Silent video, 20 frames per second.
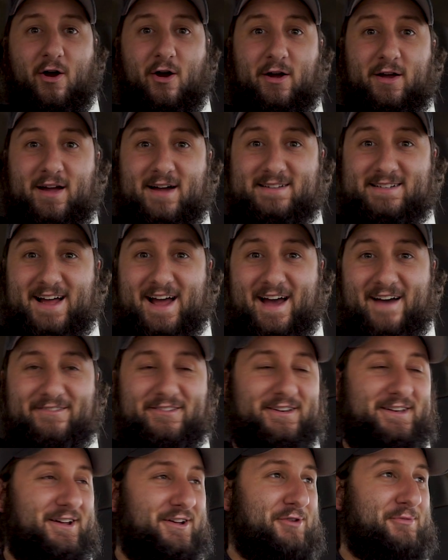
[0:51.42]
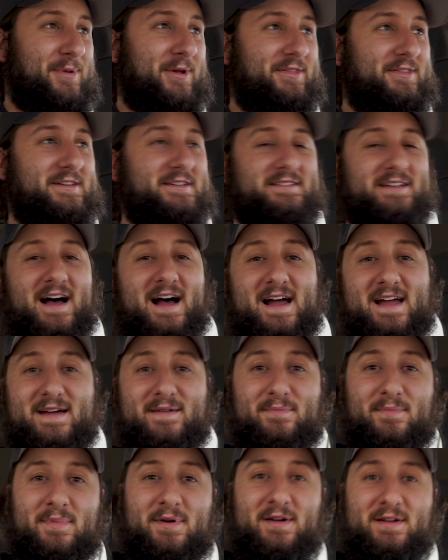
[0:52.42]
Alright guys, I have to tell you about this. I
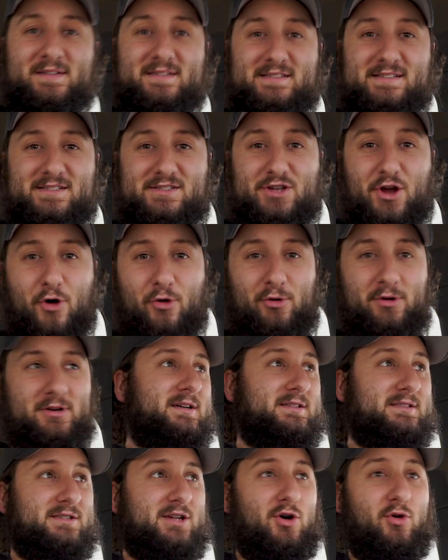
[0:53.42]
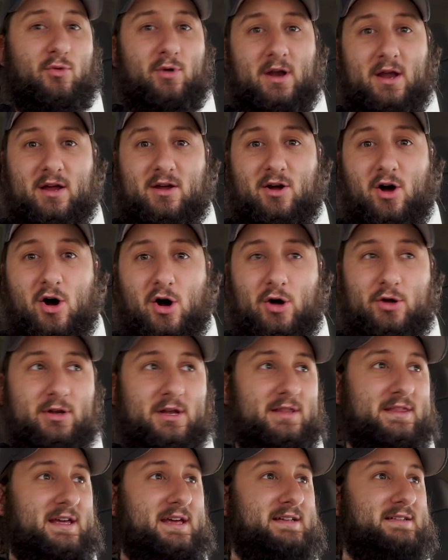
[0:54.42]
am stoked. So when I
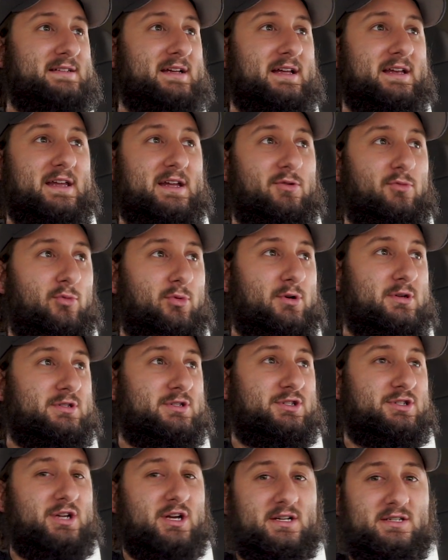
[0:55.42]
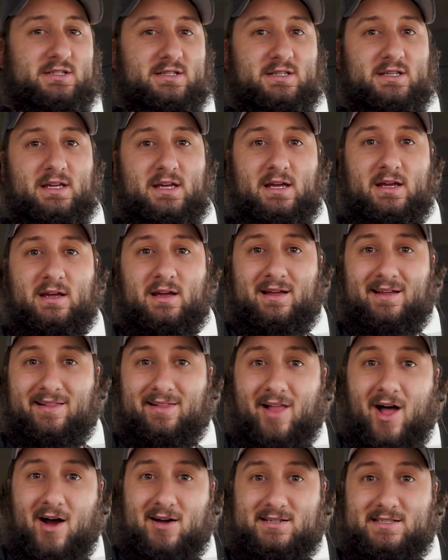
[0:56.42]
called, they said it was just the
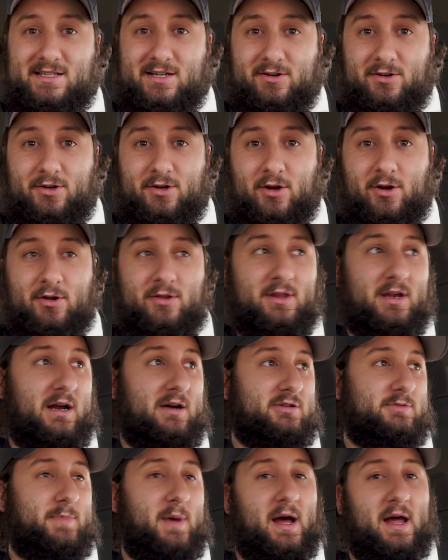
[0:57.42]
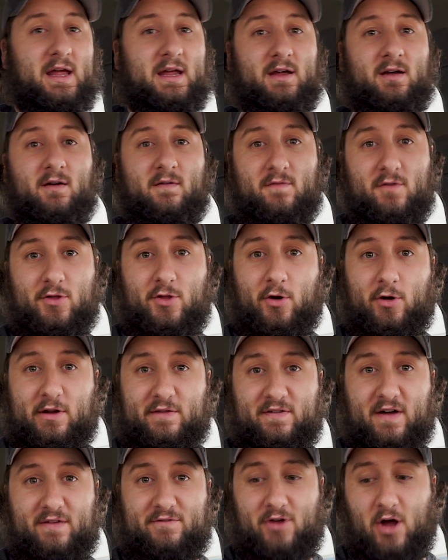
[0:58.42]
lock cylinder that I was buying for
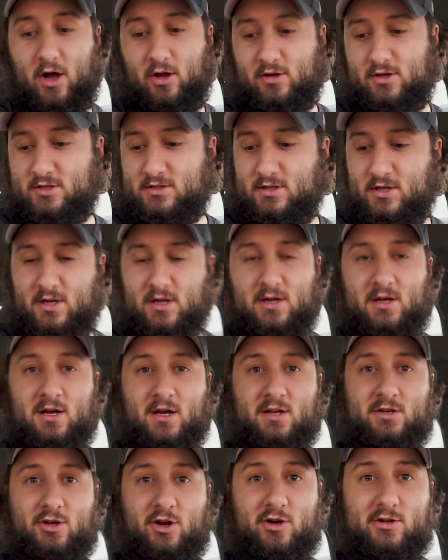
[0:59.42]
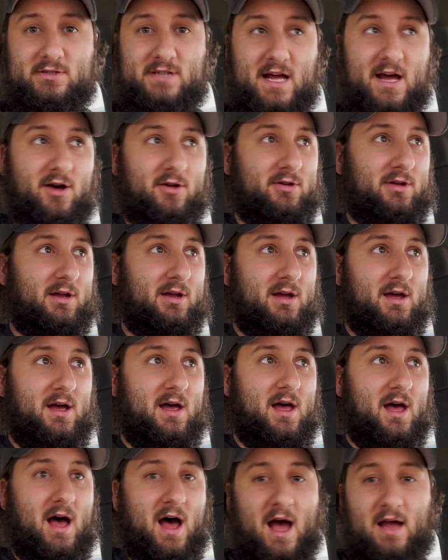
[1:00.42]
$35. Turns out,
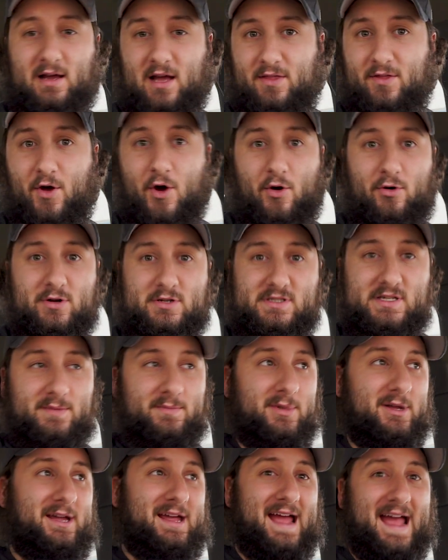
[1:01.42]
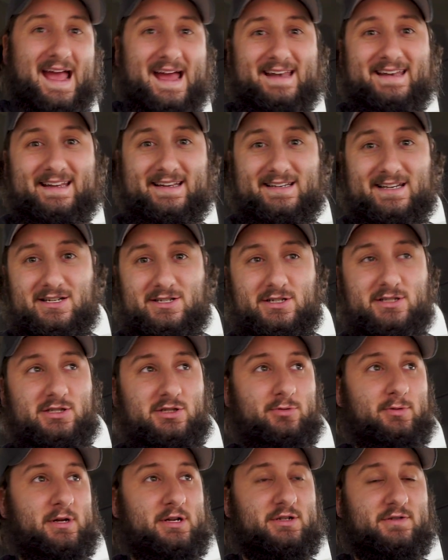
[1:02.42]
I got the whole assembly and ignition
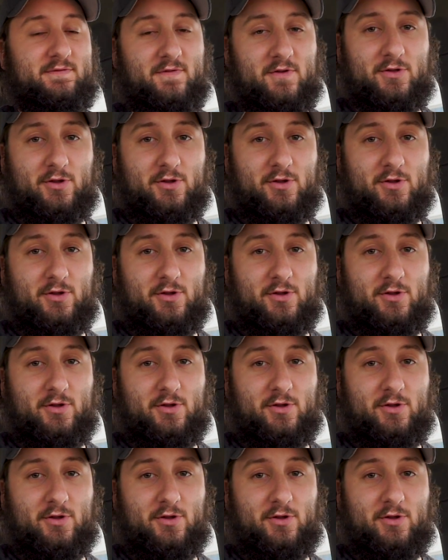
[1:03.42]
switch for